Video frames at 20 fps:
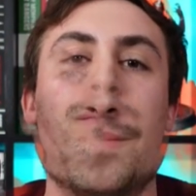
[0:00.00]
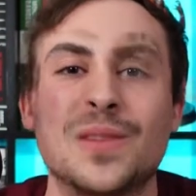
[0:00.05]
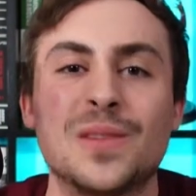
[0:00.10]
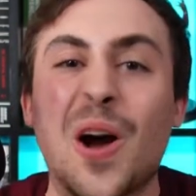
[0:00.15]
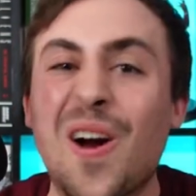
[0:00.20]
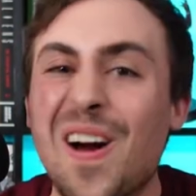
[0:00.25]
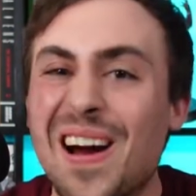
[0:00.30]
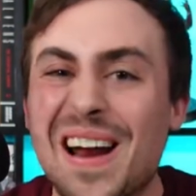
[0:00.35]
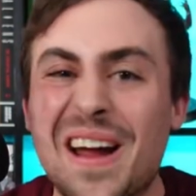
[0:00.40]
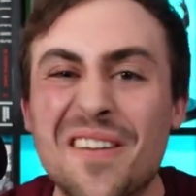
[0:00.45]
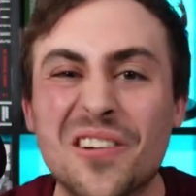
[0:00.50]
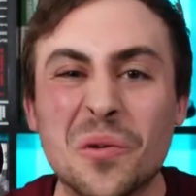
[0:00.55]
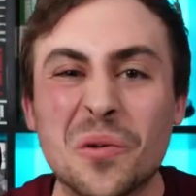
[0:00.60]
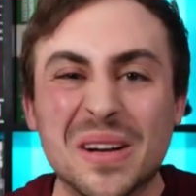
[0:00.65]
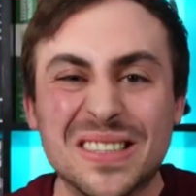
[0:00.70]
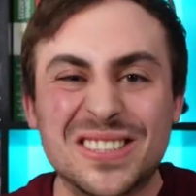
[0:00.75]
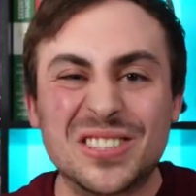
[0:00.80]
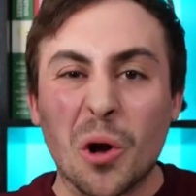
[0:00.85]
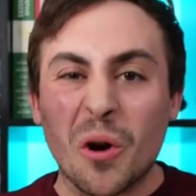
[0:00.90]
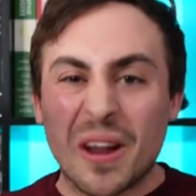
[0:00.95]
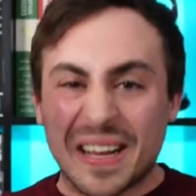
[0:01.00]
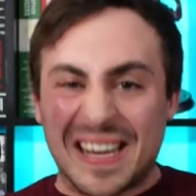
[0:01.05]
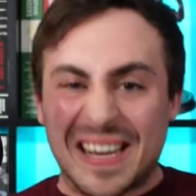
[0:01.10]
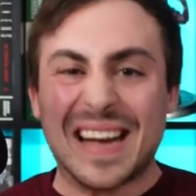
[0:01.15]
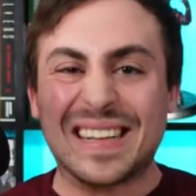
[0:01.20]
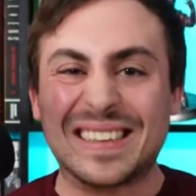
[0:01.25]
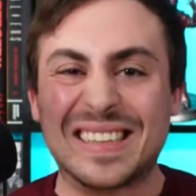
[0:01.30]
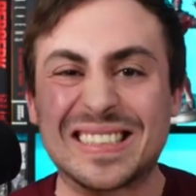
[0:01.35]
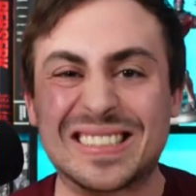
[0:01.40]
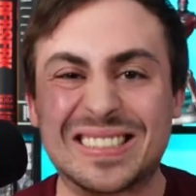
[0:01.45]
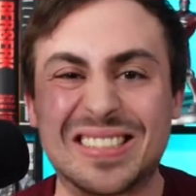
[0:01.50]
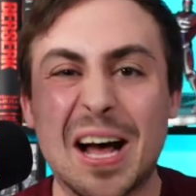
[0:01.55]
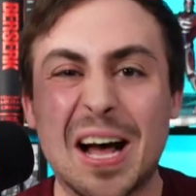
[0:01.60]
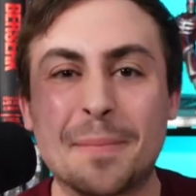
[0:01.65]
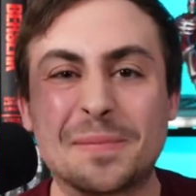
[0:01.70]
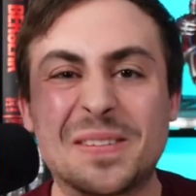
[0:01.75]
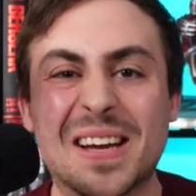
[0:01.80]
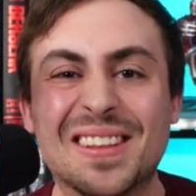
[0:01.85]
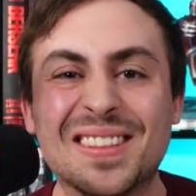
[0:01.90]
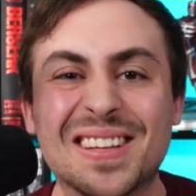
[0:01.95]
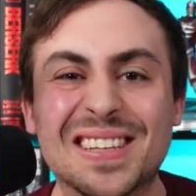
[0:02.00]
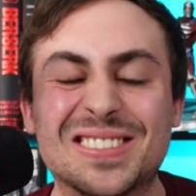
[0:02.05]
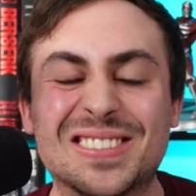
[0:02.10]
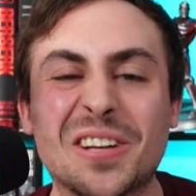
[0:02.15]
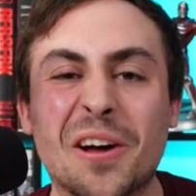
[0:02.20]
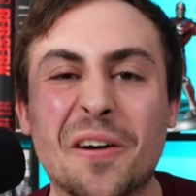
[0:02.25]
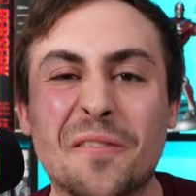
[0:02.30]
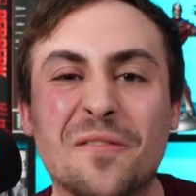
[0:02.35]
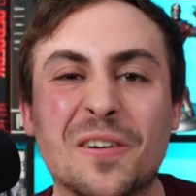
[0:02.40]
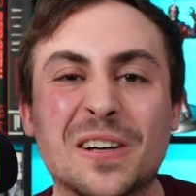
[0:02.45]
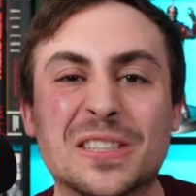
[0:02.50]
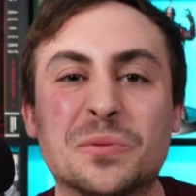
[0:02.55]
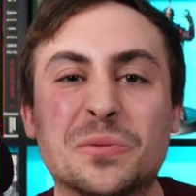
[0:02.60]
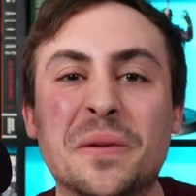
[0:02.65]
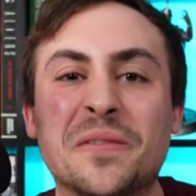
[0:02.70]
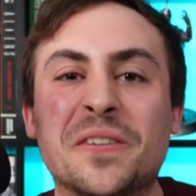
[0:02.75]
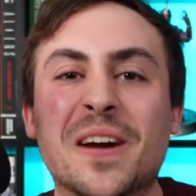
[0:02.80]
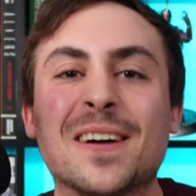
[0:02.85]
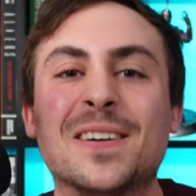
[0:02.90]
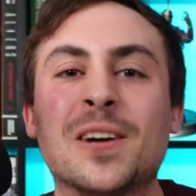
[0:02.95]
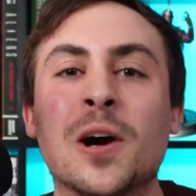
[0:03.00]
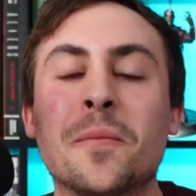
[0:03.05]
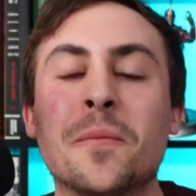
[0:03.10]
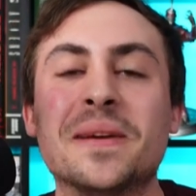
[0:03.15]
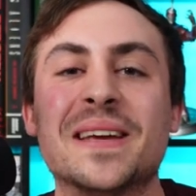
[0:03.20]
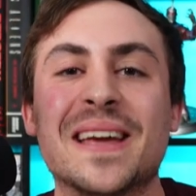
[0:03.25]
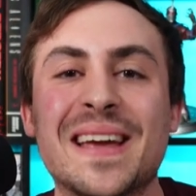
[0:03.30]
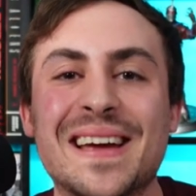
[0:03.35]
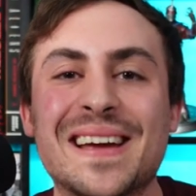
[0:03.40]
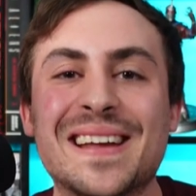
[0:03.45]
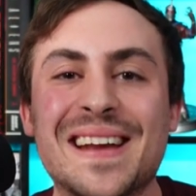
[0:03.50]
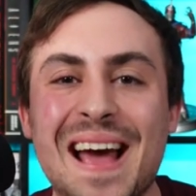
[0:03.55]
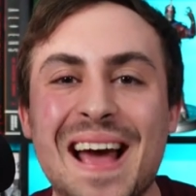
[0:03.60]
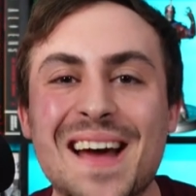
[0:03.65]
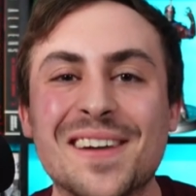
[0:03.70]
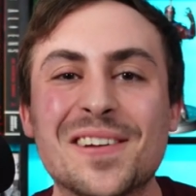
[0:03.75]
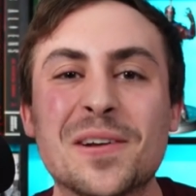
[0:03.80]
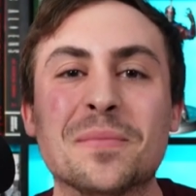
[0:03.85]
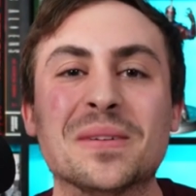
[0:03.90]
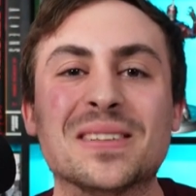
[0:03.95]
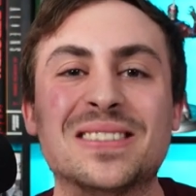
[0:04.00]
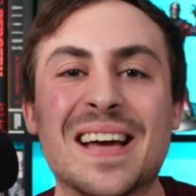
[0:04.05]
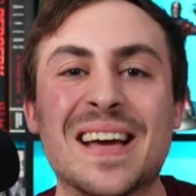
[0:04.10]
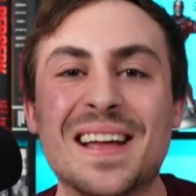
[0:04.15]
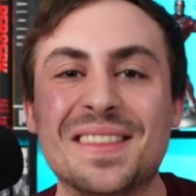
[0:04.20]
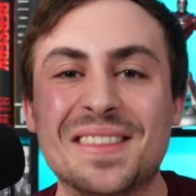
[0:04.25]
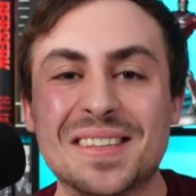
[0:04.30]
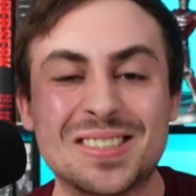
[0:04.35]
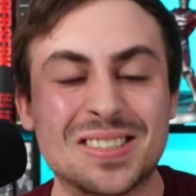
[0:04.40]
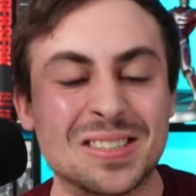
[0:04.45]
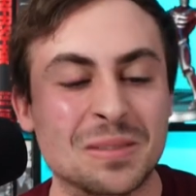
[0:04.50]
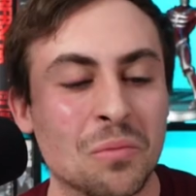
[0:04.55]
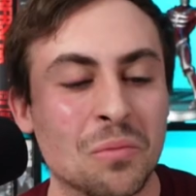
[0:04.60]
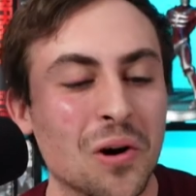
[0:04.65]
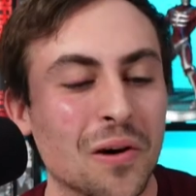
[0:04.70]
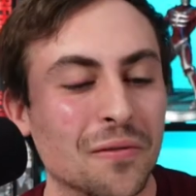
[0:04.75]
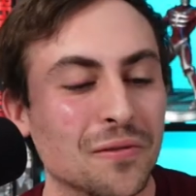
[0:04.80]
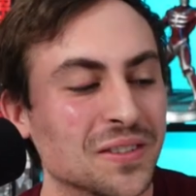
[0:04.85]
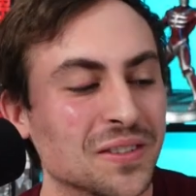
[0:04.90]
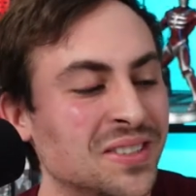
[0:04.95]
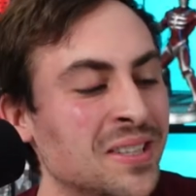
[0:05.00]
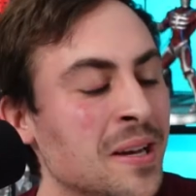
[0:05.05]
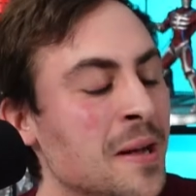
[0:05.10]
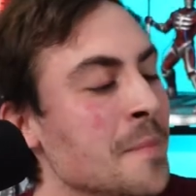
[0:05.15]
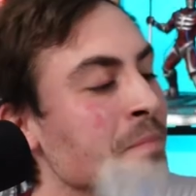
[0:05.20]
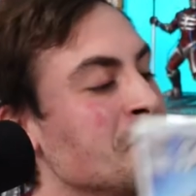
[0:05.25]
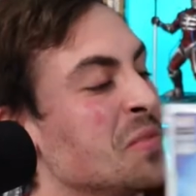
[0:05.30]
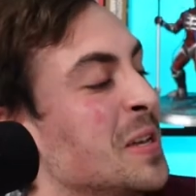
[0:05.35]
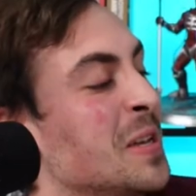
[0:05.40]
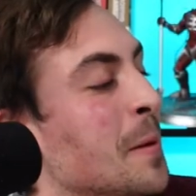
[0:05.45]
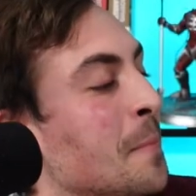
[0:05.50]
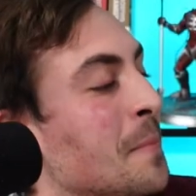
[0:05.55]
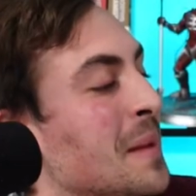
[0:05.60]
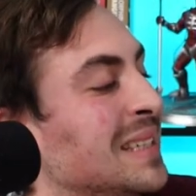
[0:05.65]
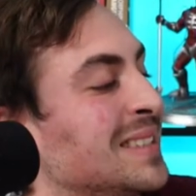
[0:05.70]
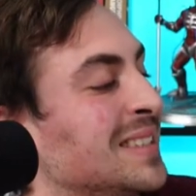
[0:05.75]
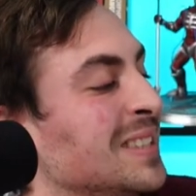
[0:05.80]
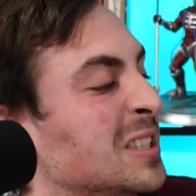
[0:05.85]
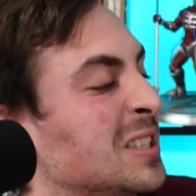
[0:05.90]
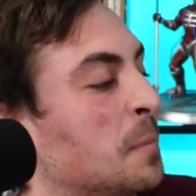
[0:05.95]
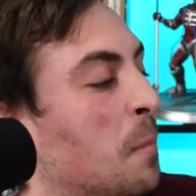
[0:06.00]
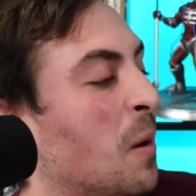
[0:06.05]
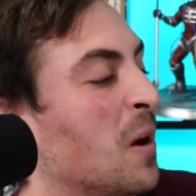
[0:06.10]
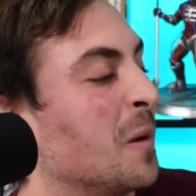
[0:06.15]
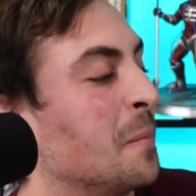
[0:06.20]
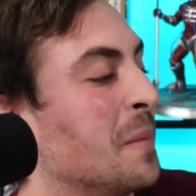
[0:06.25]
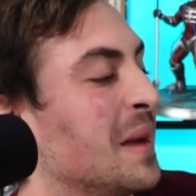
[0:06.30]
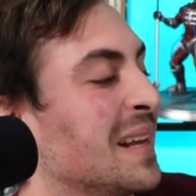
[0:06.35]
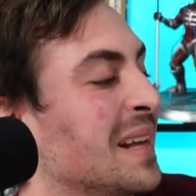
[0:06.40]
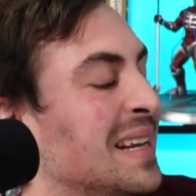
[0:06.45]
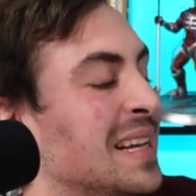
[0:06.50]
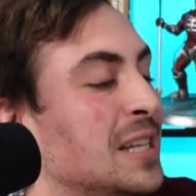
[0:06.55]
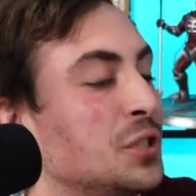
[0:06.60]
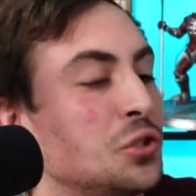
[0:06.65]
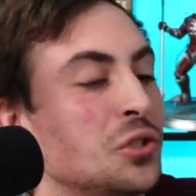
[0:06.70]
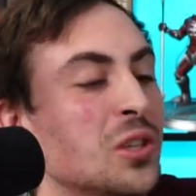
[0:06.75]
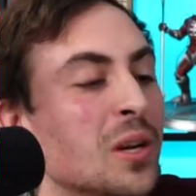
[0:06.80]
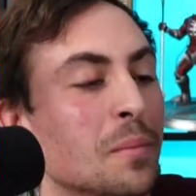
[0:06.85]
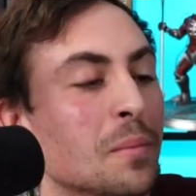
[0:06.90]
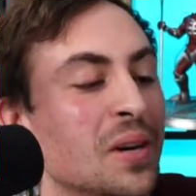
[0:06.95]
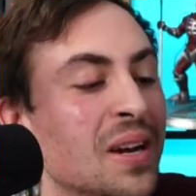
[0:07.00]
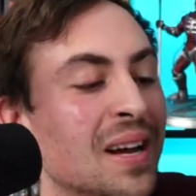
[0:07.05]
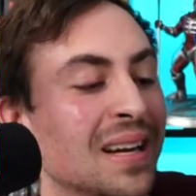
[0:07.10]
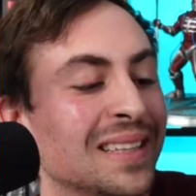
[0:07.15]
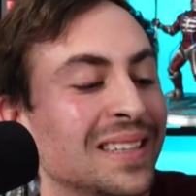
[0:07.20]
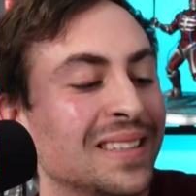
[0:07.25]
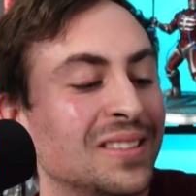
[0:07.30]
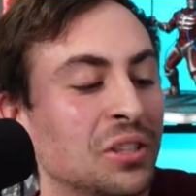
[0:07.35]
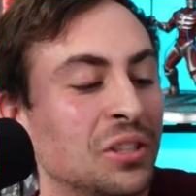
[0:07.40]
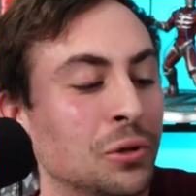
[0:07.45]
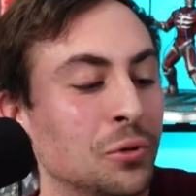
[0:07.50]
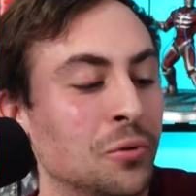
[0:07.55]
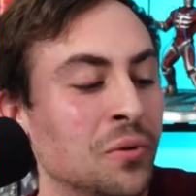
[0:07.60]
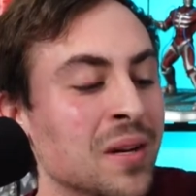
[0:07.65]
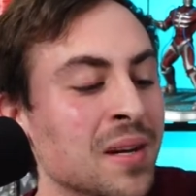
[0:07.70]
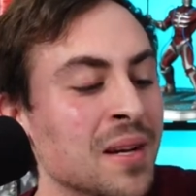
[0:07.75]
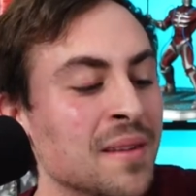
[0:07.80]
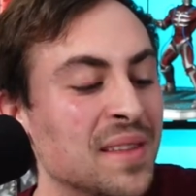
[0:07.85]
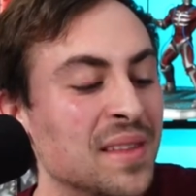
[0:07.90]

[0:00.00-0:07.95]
All right, everyone. So I want to kick this top 10 list off first. We've got coming in at number 10. This is Marvel's The Amazing Spider Man, issue number 92.